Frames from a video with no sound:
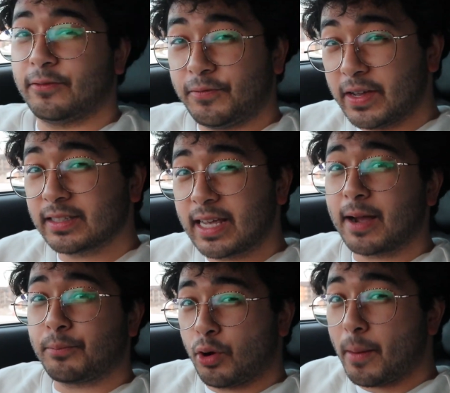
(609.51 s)
It feels like
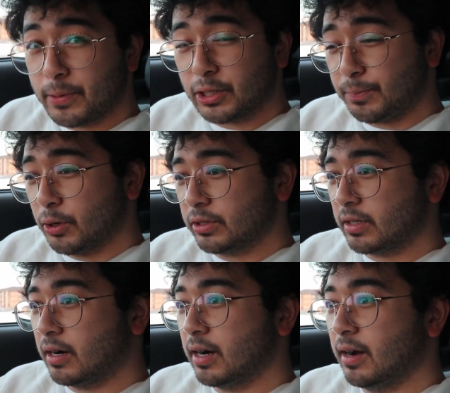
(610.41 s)
a proper sports
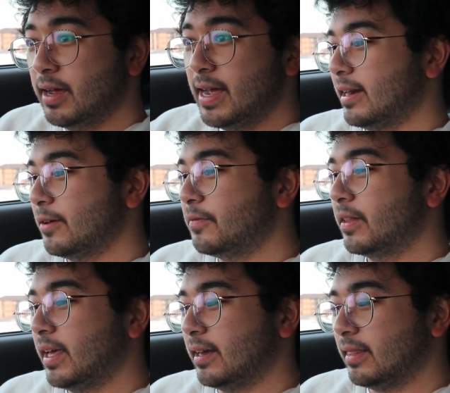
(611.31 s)
car, and I
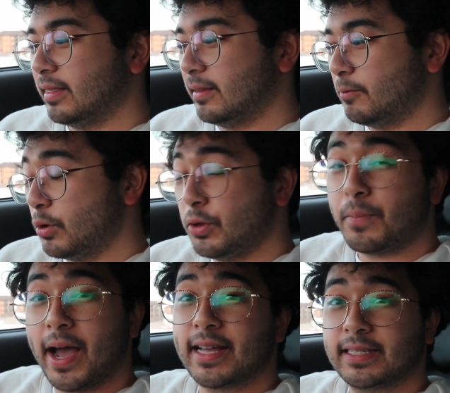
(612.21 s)
feel like when you
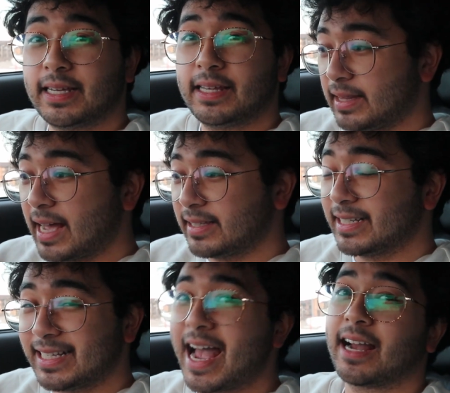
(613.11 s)
buy a Z, that's
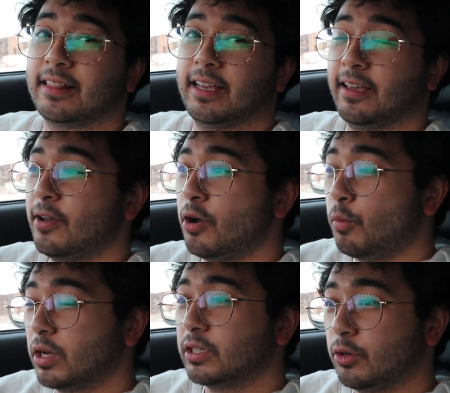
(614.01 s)
exactly
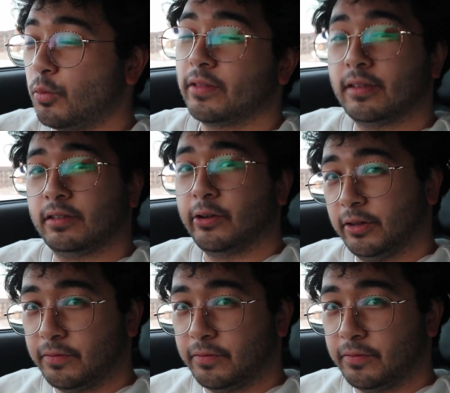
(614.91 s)
what you want the steering to